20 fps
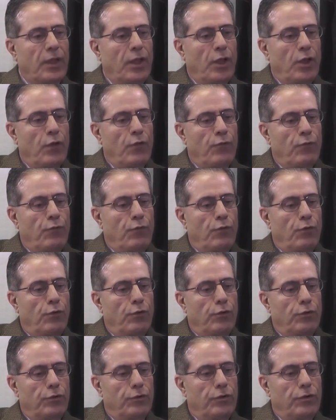
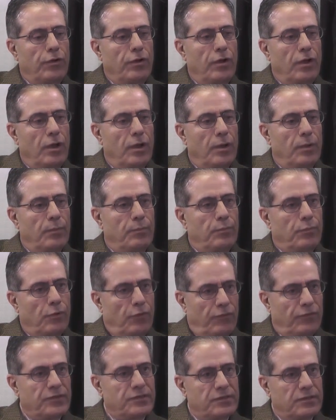for a
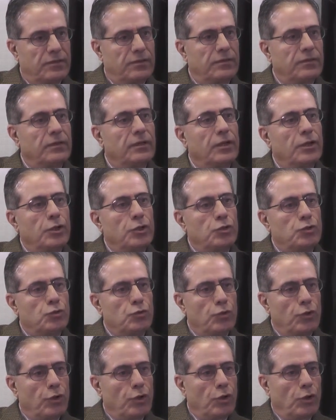professor to
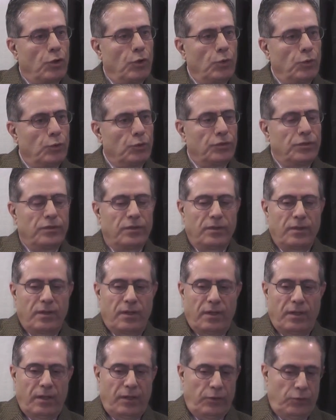include
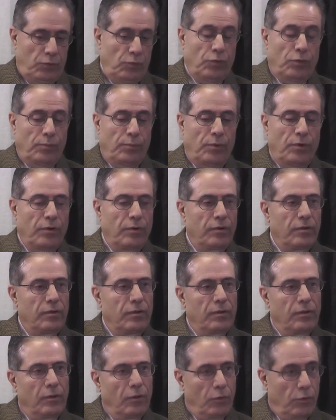your book,
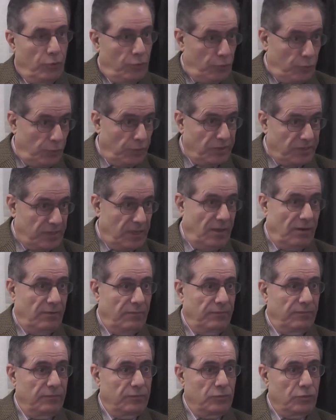or yourself
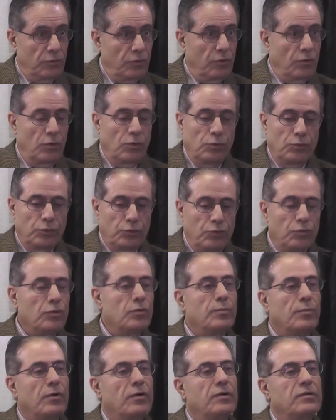to include your
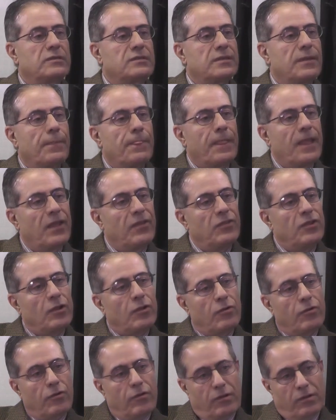books in the
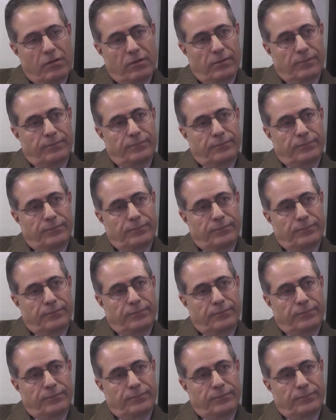curriculum,